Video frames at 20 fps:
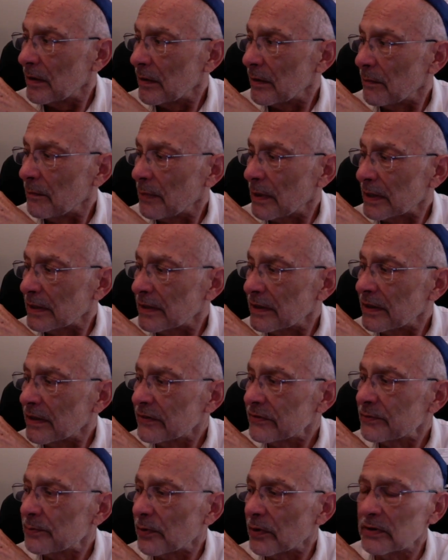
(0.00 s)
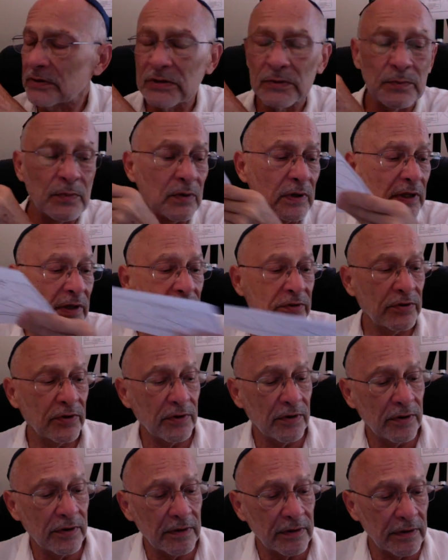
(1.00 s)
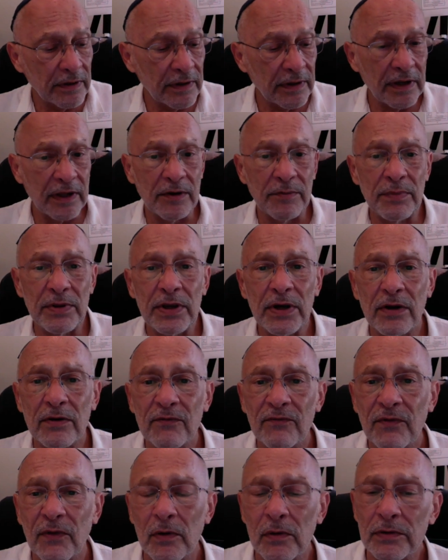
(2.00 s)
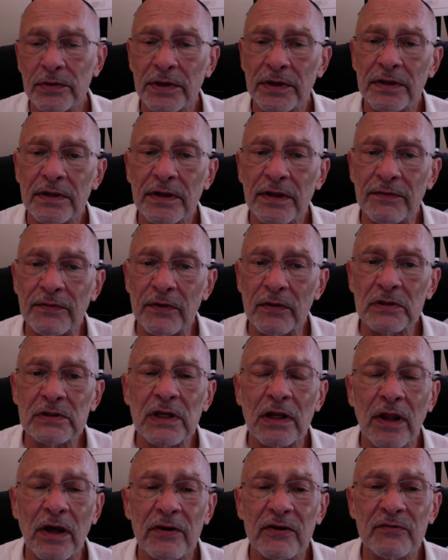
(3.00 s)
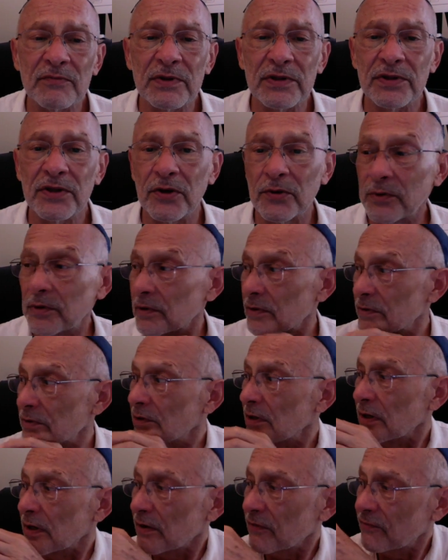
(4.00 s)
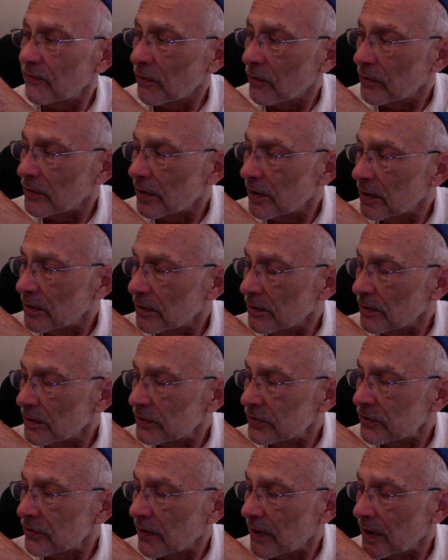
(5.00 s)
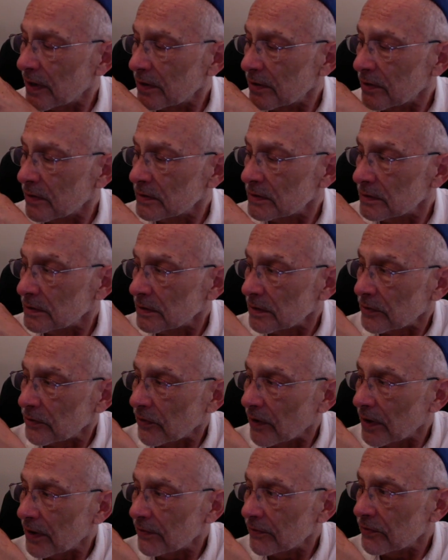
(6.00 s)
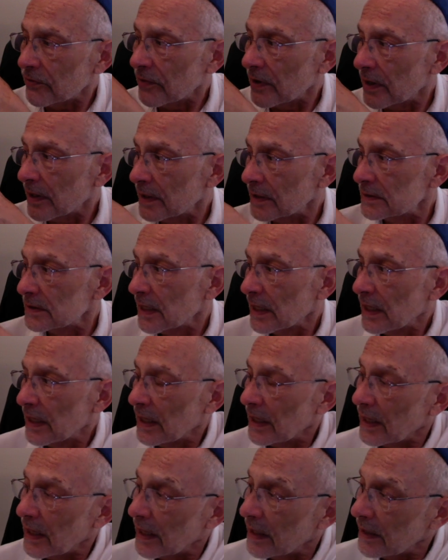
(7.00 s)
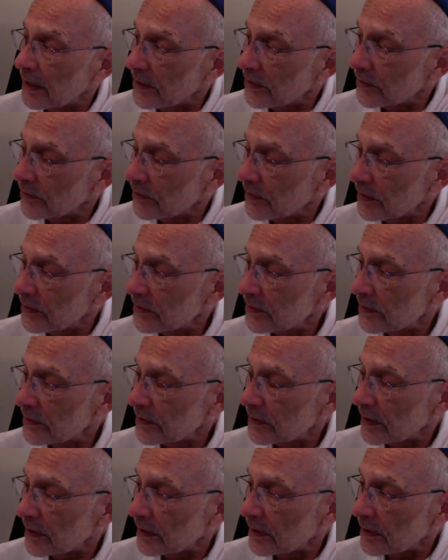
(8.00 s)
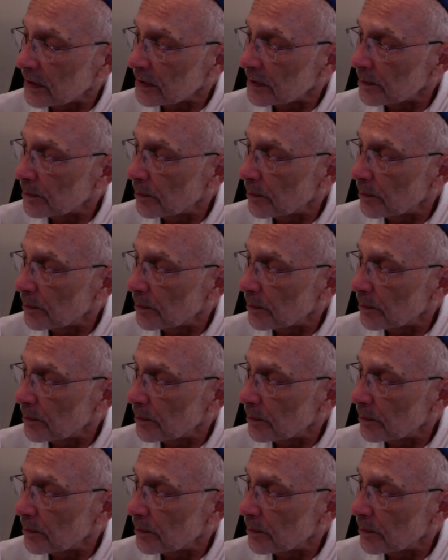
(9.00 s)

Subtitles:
But this principle in turn can be unfolded. If there's a lot of material, you can unfold it into this triad, turns into the triad of triads. And each of these little